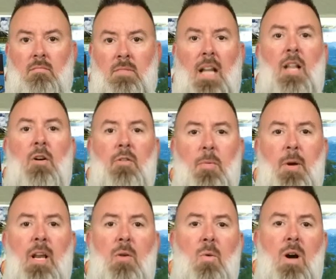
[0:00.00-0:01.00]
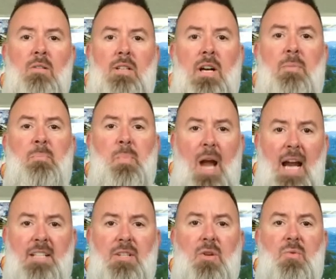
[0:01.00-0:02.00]
Hello everybody, welcome
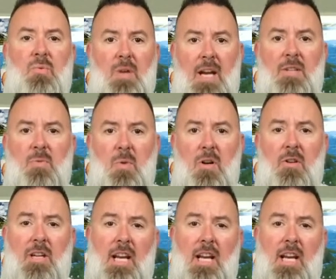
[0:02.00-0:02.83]
back to Ray's World.